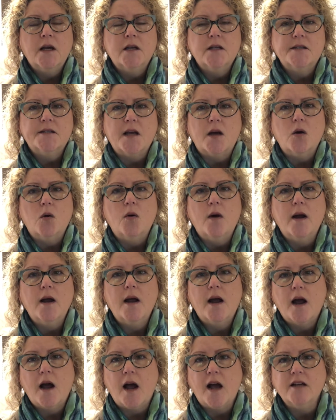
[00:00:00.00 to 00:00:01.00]
So
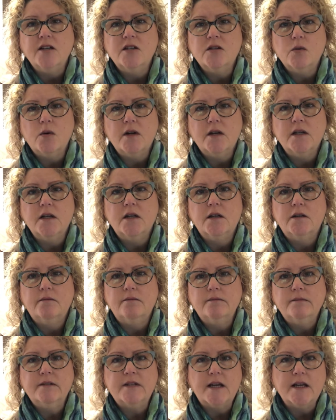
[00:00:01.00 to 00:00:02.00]
I just want to
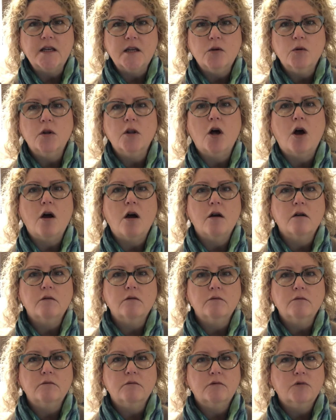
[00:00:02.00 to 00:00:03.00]
take you
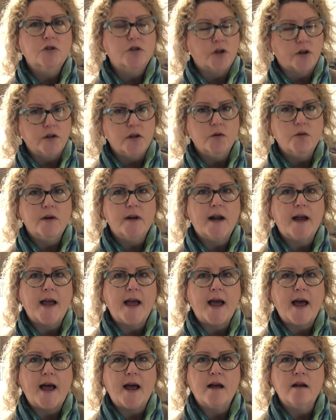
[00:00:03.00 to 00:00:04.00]
along, show you what I
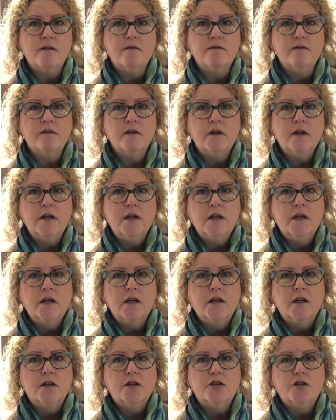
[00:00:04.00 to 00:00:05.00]
have,
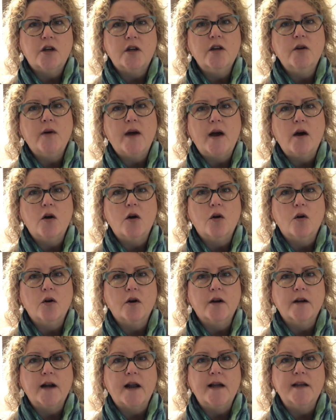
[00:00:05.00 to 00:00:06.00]
show you how I
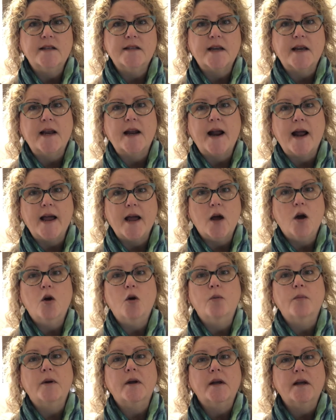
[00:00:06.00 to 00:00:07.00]
organize, and I
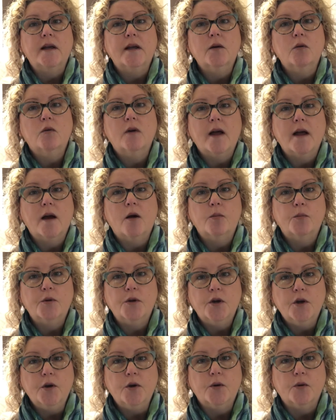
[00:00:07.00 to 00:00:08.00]
hope it will help
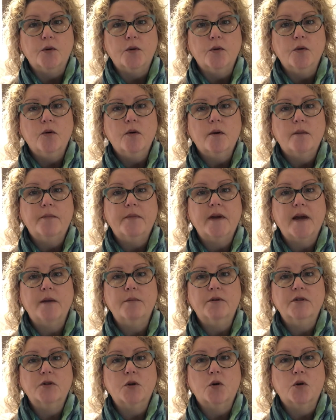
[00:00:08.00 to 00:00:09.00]
you be
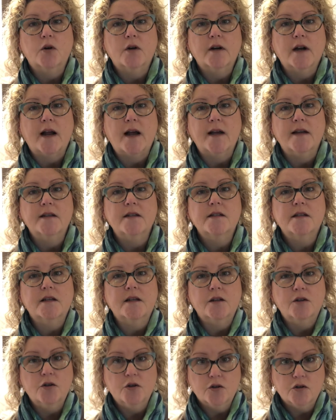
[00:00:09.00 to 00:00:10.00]
able to organize
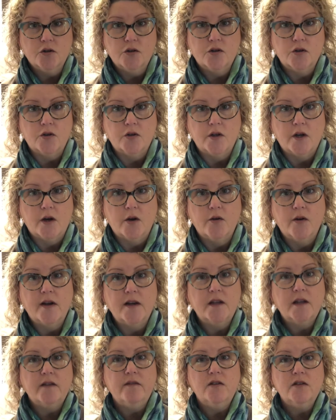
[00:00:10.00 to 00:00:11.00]
in your studio
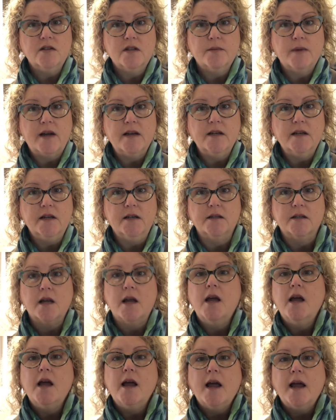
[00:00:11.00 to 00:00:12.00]
and give you some ideas.
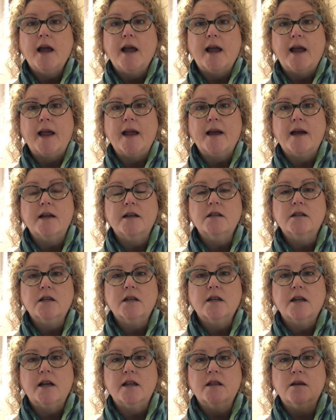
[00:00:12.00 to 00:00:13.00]
And
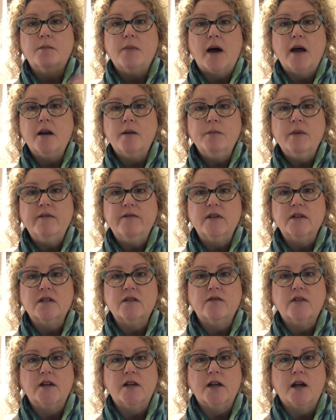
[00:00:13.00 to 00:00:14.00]
at the bottom of this
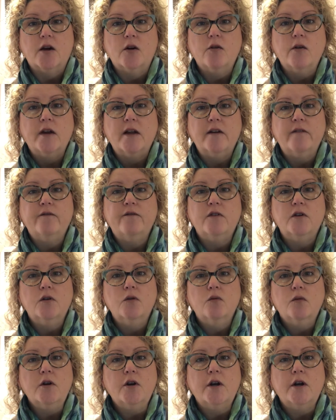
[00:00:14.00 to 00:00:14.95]
video, if you